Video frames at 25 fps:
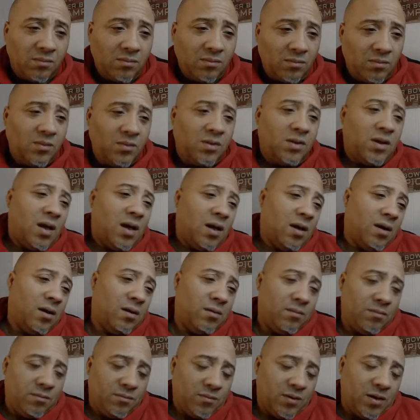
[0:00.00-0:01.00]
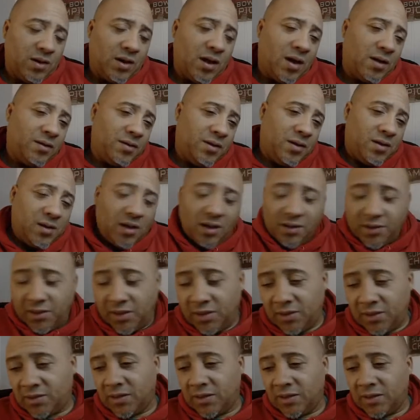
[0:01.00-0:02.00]
Yeah, Red, I did. I did
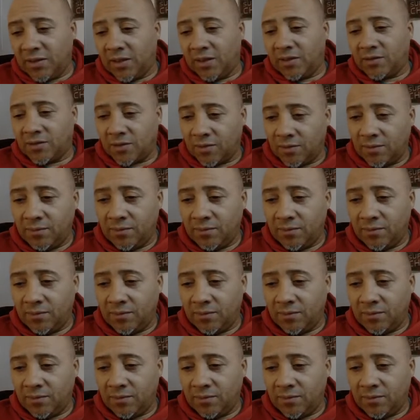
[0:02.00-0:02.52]
it 10 days ago.